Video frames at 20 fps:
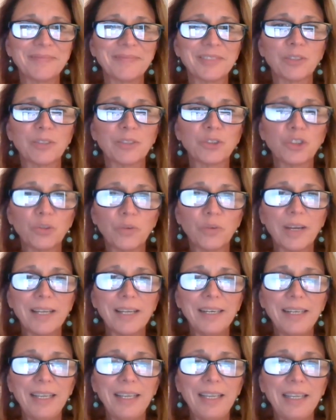So,
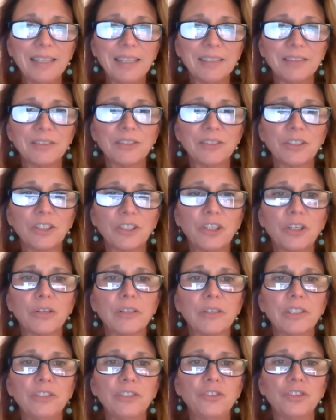serenity,
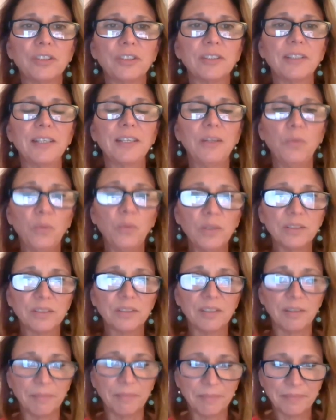courage, and
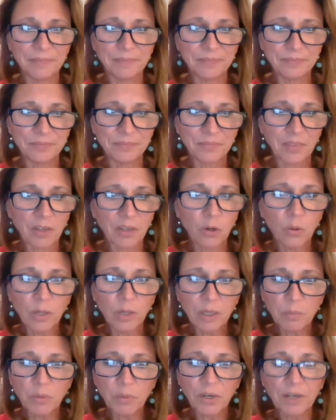wisdom.
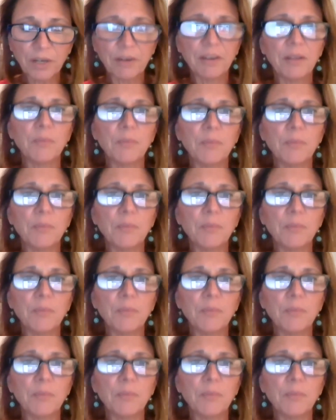Quick prayer in the